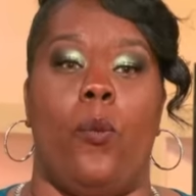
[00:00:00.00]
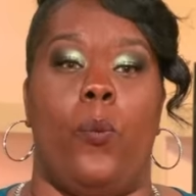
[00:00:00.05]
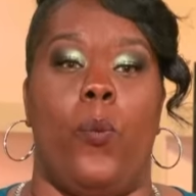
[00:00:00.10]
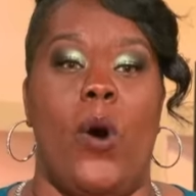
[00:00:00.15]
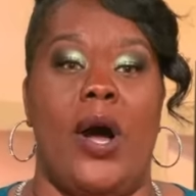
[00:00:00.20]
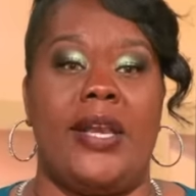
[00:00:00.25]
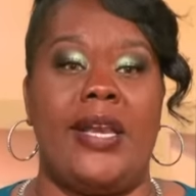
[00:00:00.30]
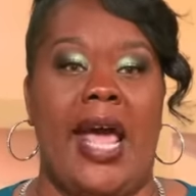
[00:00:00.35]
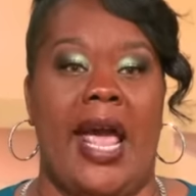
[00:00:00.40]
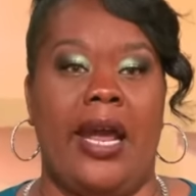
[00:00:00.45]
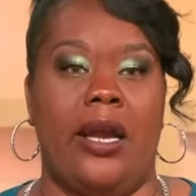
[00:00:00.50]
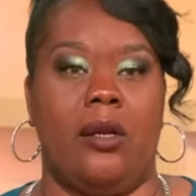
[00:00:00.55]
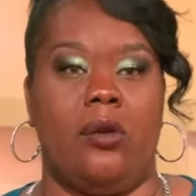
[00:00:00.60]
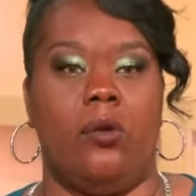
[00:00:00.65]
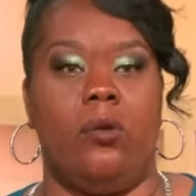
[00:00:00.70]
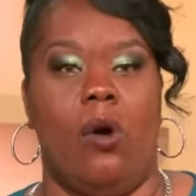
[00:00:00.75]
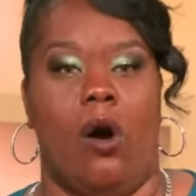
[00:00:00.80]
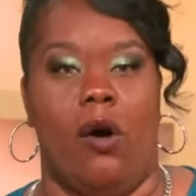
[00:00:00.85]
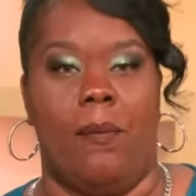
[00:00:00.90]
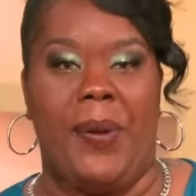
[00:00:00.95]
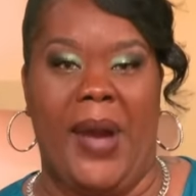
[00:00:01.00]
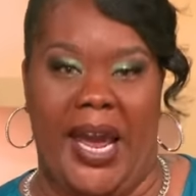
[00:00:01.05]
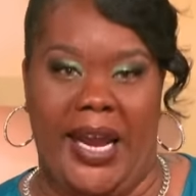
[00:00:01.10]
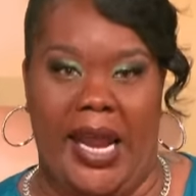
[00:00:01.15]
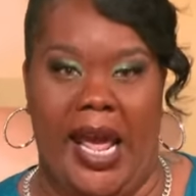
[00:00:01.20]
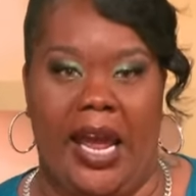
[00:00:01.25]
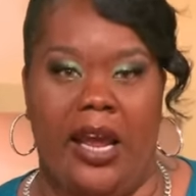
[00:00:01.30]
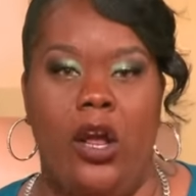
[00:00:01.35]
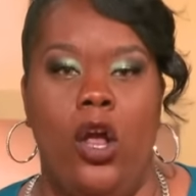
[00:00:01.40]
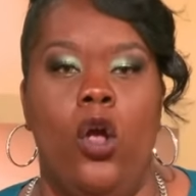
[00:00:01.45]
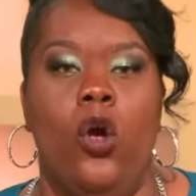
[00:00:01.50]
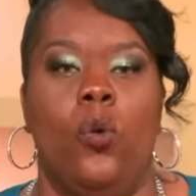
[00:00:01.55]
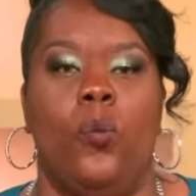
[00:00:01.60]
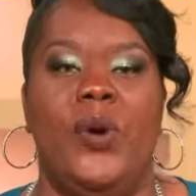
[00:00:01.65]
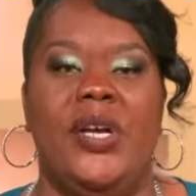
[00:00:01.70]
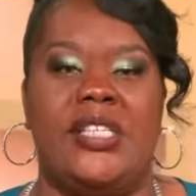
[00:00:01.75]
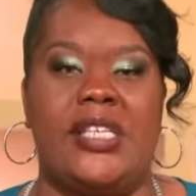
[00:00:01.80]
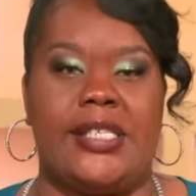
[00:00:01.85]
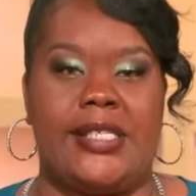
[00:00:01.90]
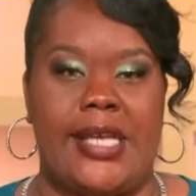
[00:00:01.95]
uh, one night, you know, on payday,
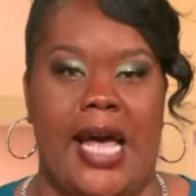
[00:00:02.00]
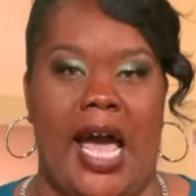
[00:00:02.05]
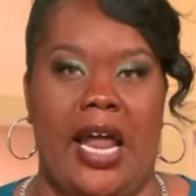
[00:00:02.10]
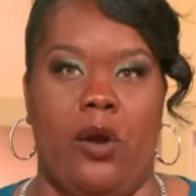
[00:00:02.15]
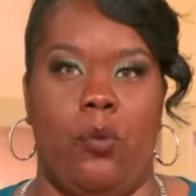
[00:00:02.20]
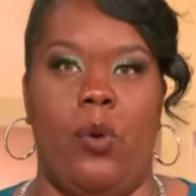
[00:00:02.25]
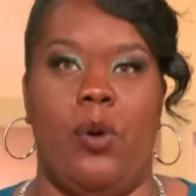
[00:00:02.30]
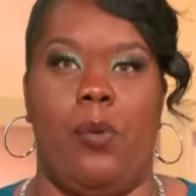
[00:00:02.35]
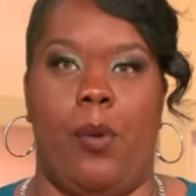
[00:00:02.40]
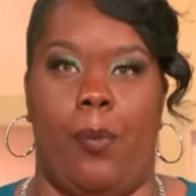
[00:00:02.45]
we decided we